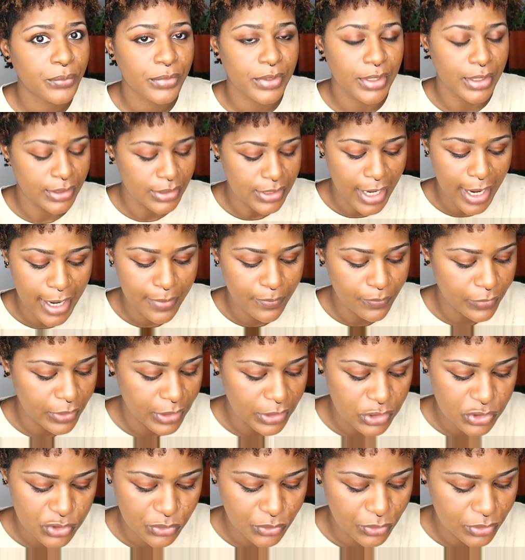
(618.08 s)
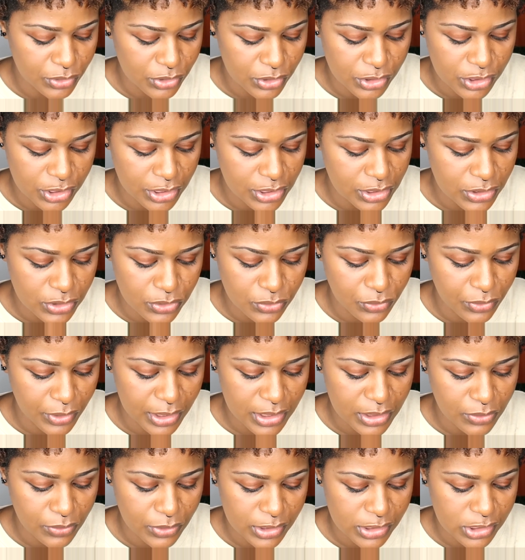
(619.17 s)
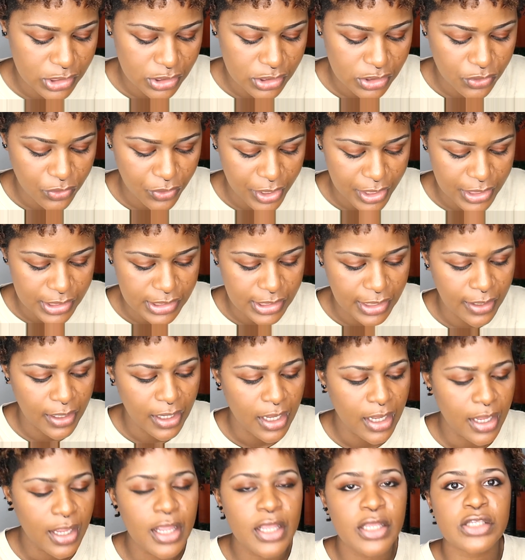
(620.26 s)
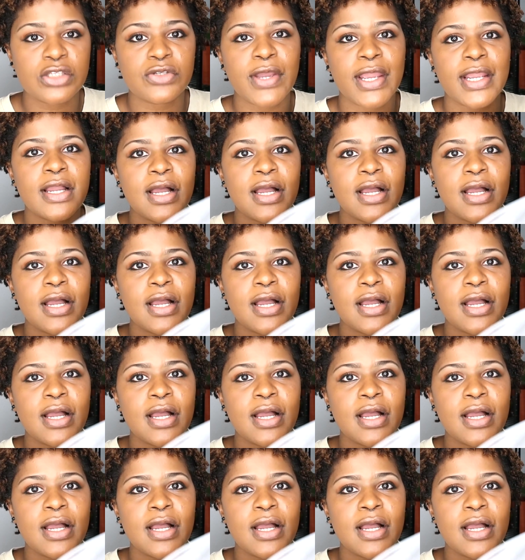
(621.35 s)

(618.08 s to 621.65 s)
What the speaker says: time it took to just do it, it was just crazy. So I